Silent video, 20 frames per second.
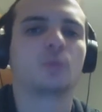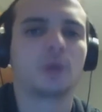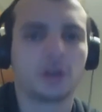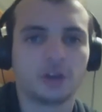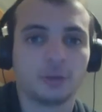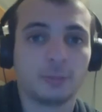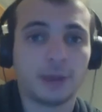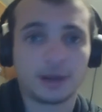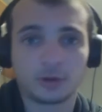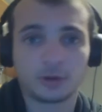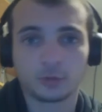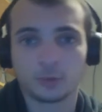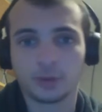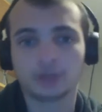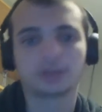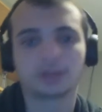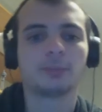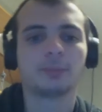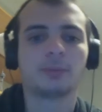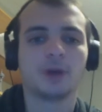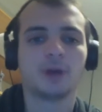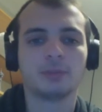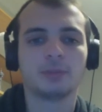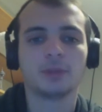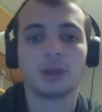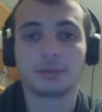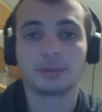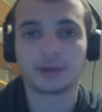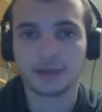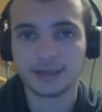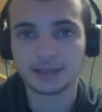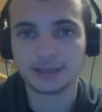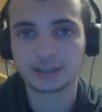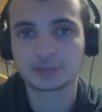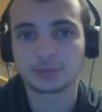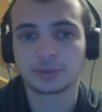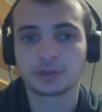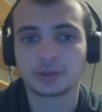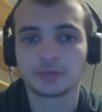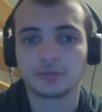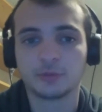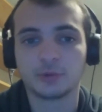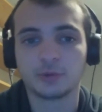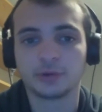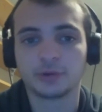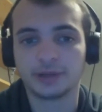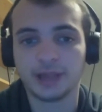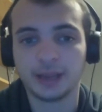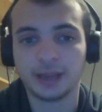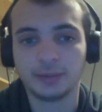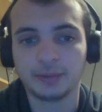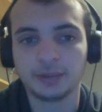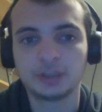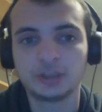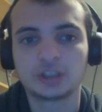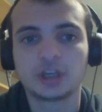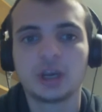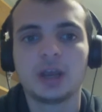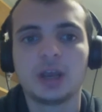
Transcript: where no matter what the Bomb Lobber hits with the 4 damage,